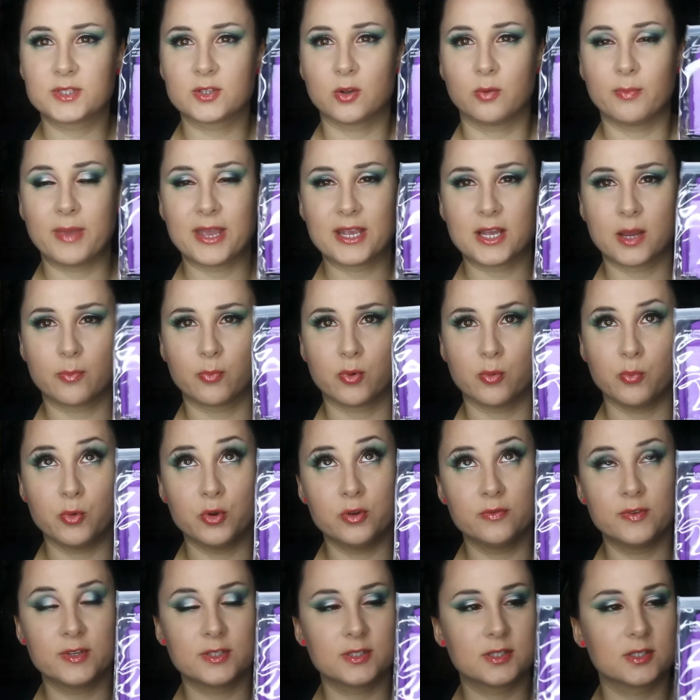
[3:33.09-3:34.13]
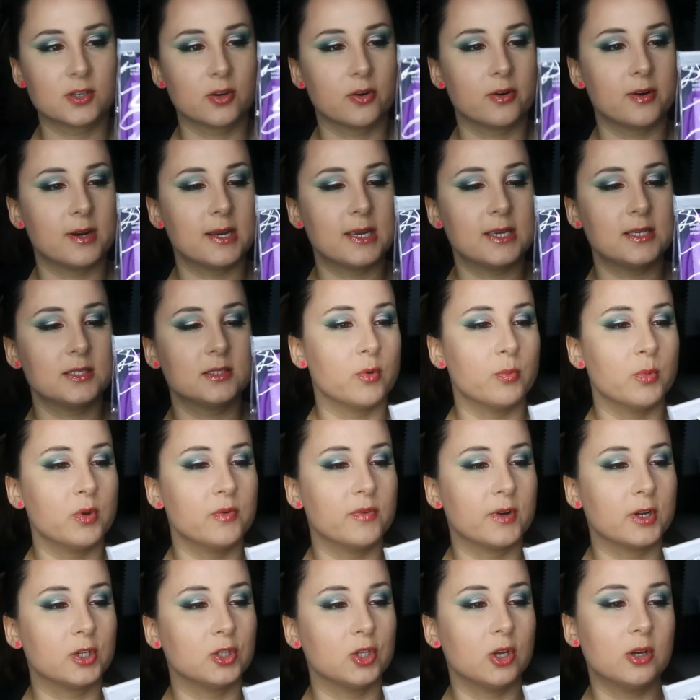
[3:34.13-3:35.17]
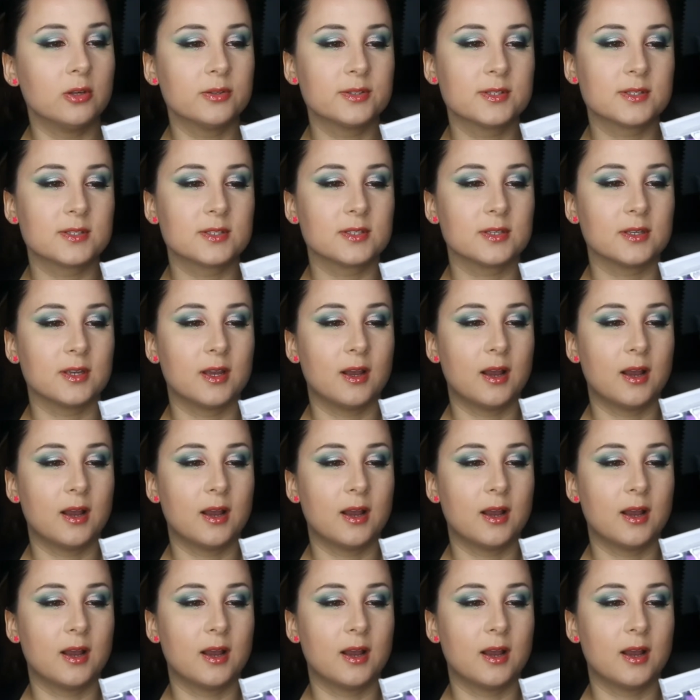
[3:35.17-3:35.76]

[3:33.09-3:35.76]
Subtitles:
or makeup removers, sorry, remover cloths.